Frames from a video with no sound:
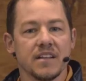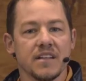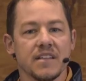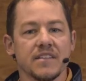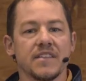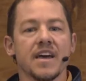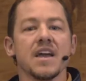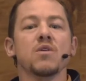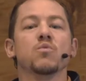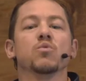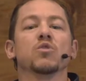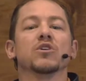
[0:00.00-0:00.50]

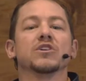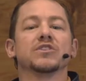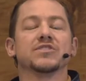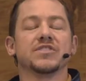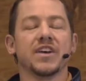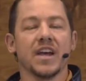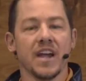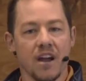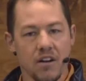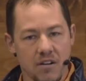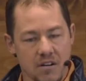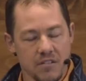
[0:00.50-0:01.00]
they were
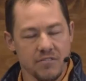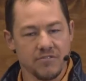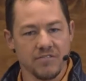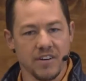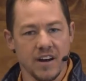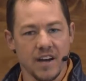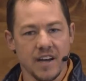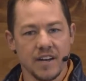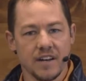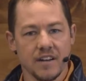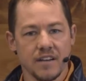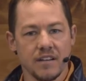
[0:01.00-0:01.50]

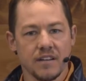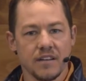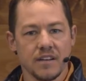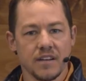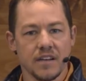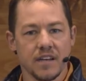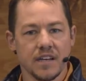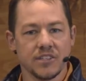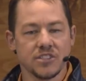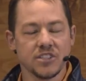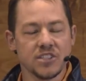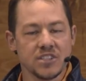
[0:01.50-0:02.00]
terrified
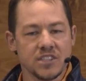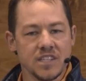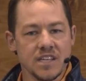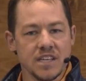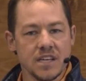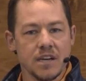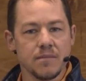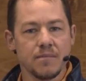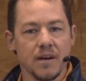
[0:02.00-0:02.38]
just think